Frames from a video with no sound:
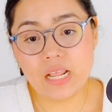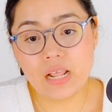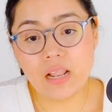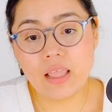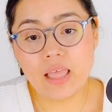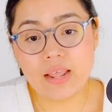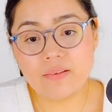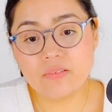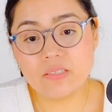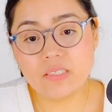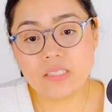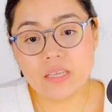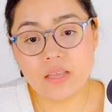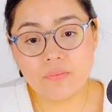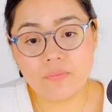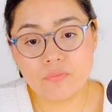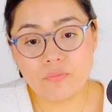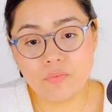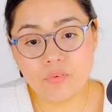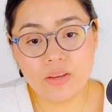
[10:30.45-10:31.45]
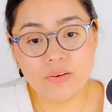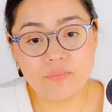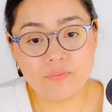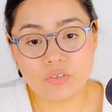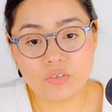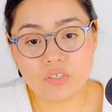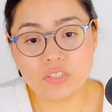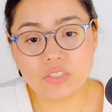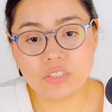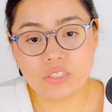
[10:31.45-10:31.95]
a lot of suffering
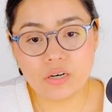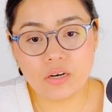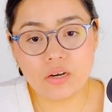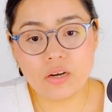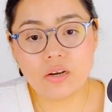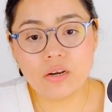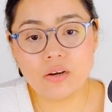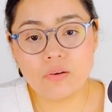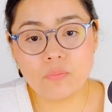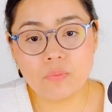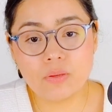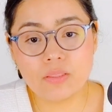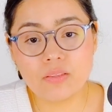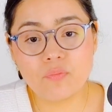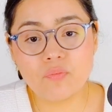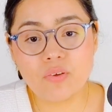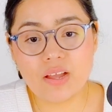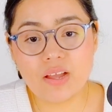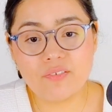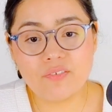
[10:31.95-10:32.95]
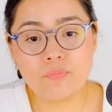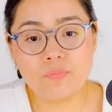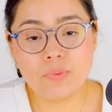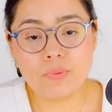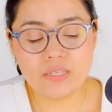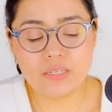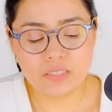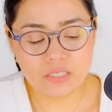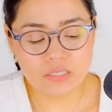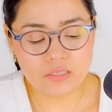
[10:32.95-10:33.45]
for sure with the Five of
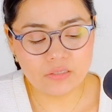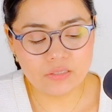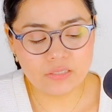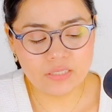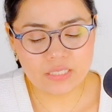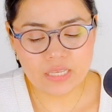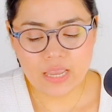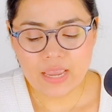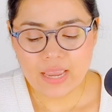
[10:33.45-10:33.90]
Pentacles.